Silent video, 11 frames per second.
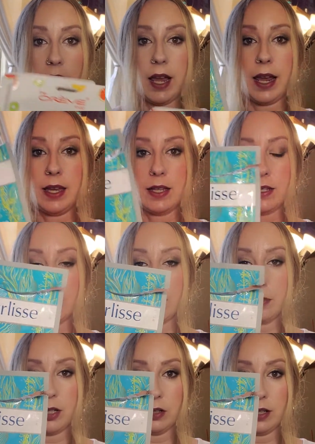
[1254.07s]
and the
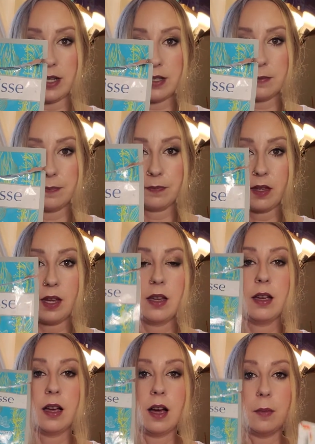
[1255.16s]
Purelisse.
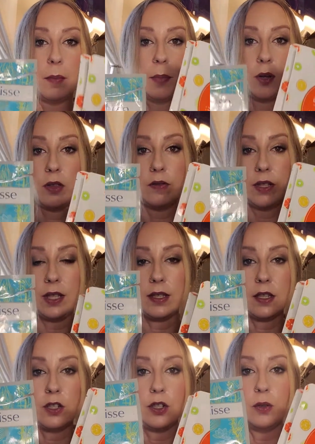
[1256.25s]
Both of these
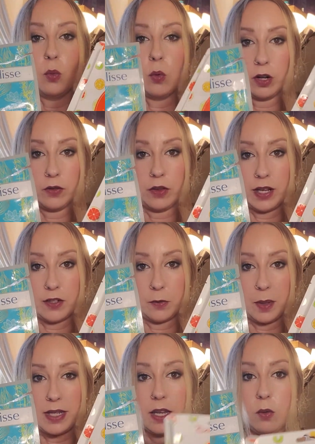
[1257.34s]
do wonderful things for my
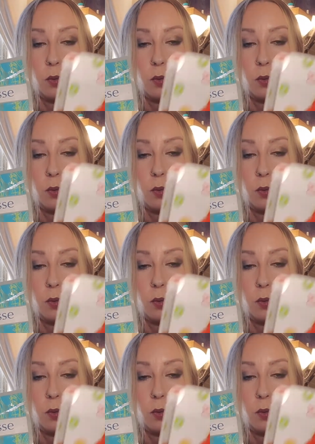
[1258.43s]
skin.